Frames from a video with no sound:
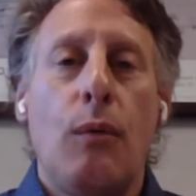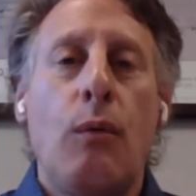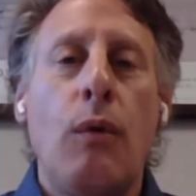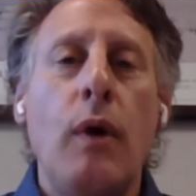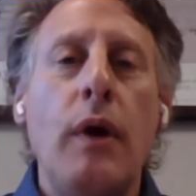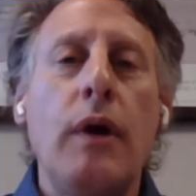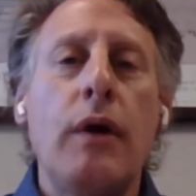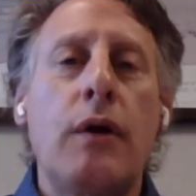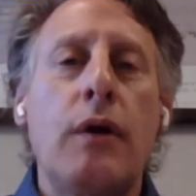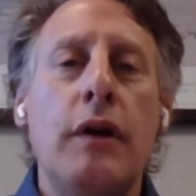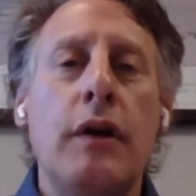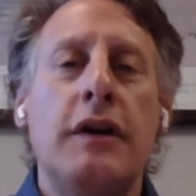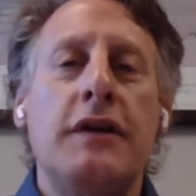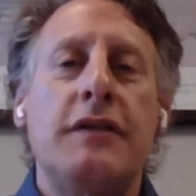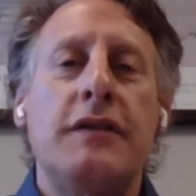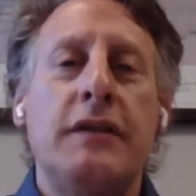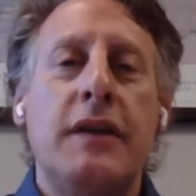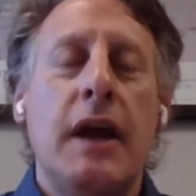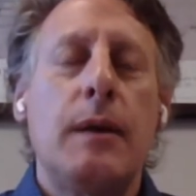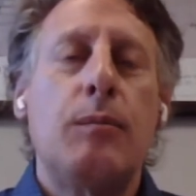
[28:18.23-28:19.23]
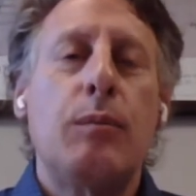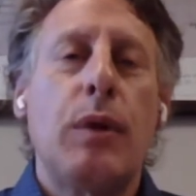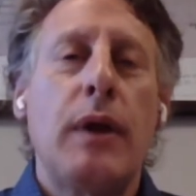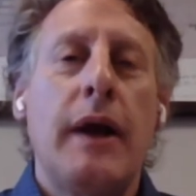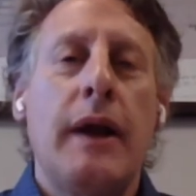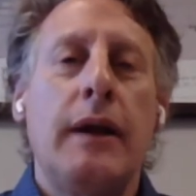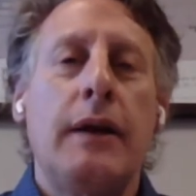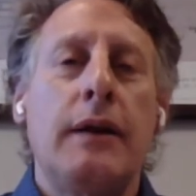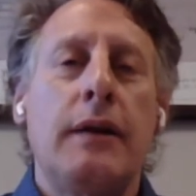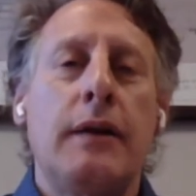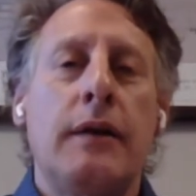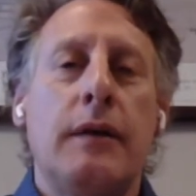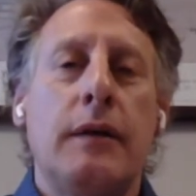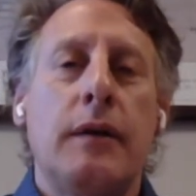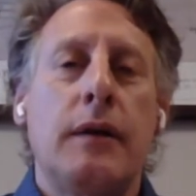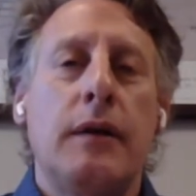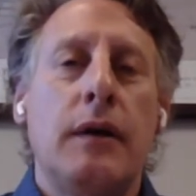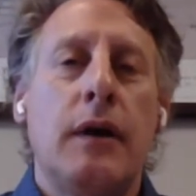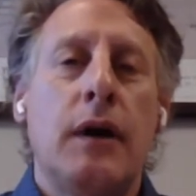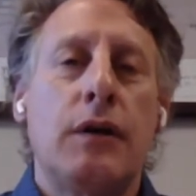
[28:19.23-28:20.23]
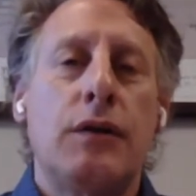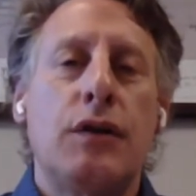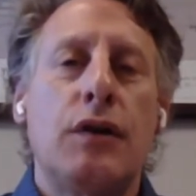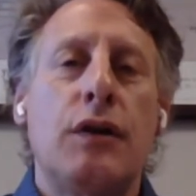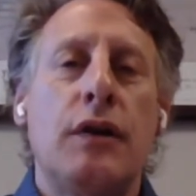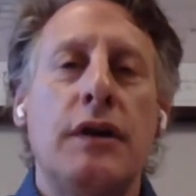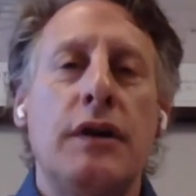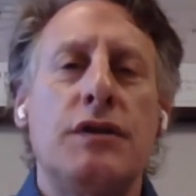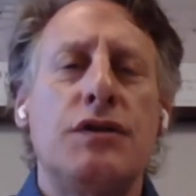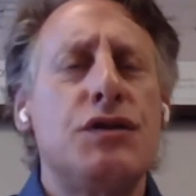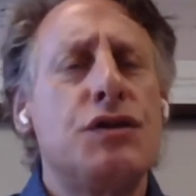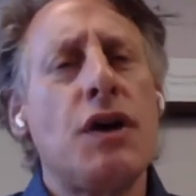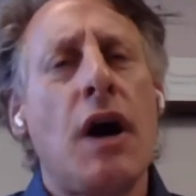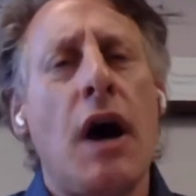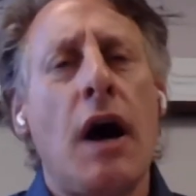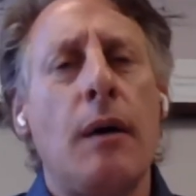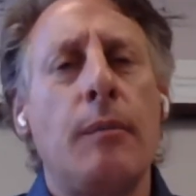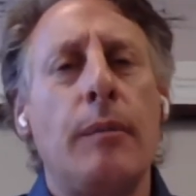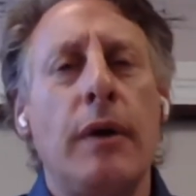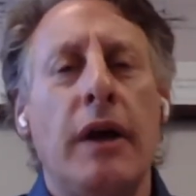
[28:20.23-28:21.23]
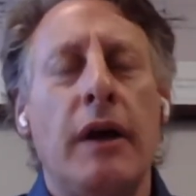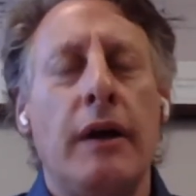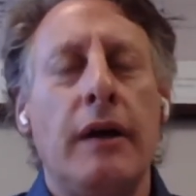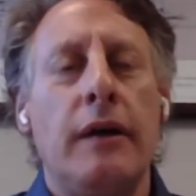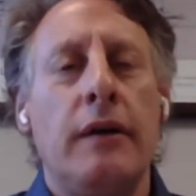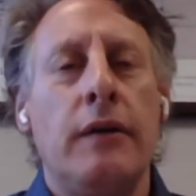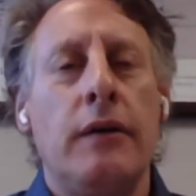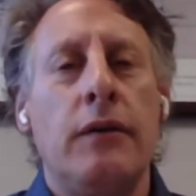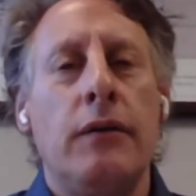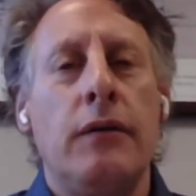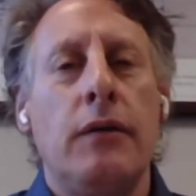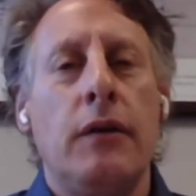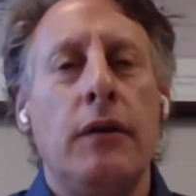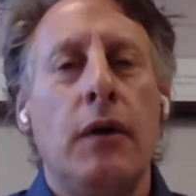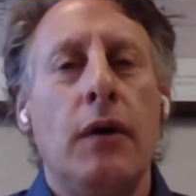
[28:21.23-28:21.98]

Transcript: What a good estate planning attorney's job is